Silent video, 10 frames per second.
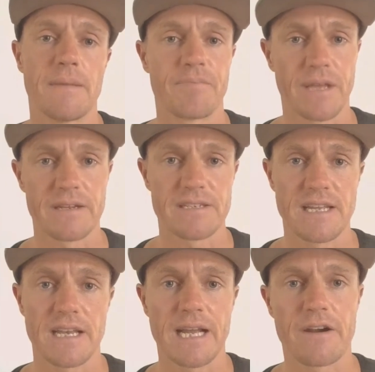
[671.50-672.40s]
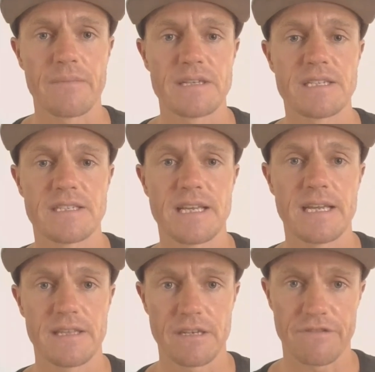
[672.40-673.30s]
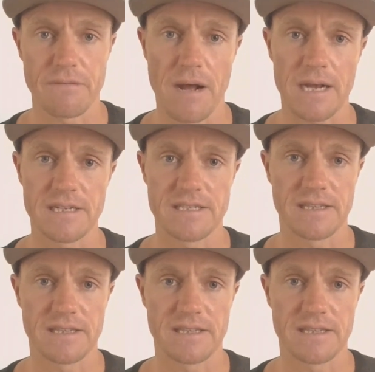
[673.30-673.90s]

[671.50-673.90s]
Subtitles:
understanding RMSSD and the different markers